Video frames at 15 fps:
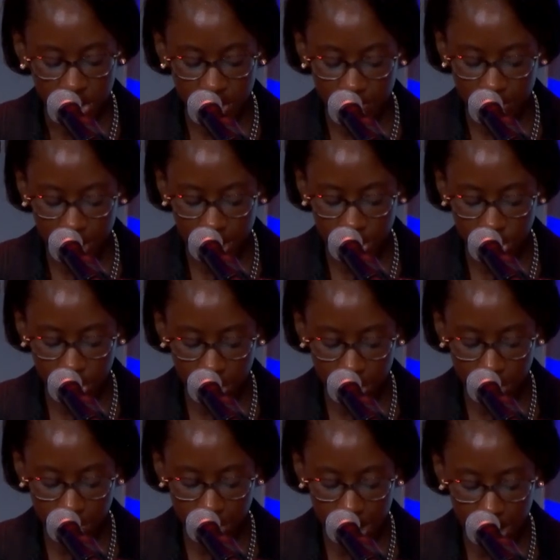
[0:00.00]
She finished her
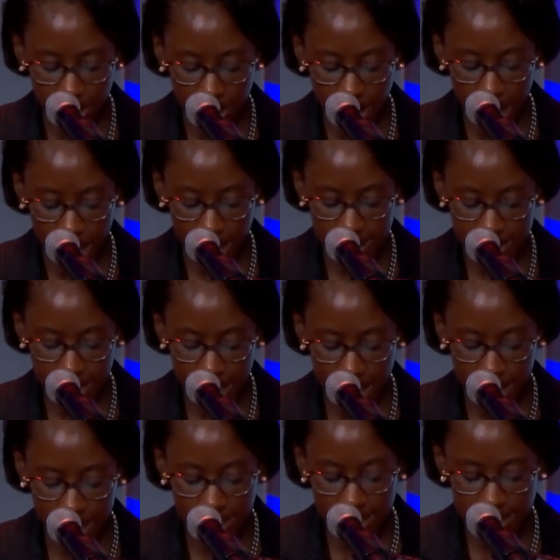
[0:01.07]
career as
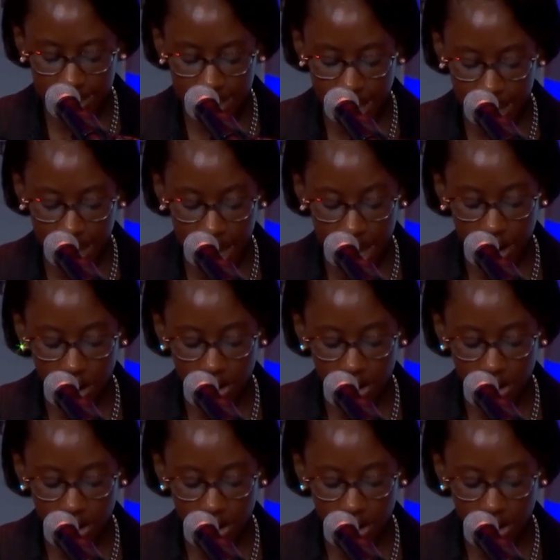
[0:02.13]
a NCAA